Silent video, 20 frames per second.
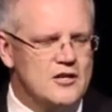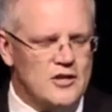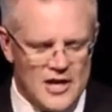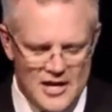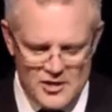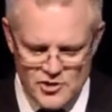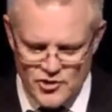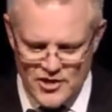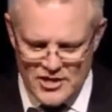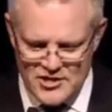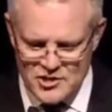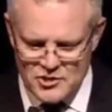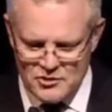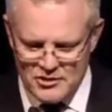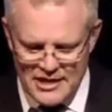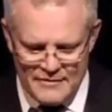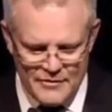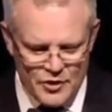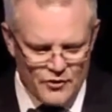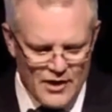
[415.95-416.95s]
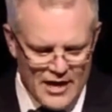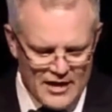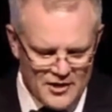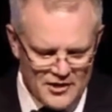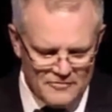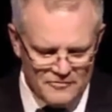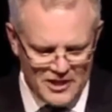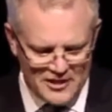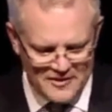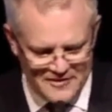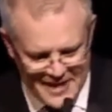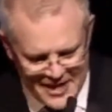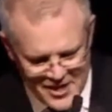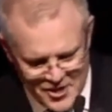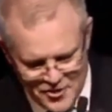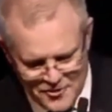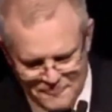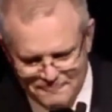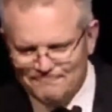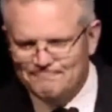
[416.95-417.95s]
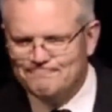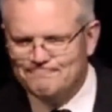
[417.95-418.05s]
and I trust you'll have a great evening. Thank you.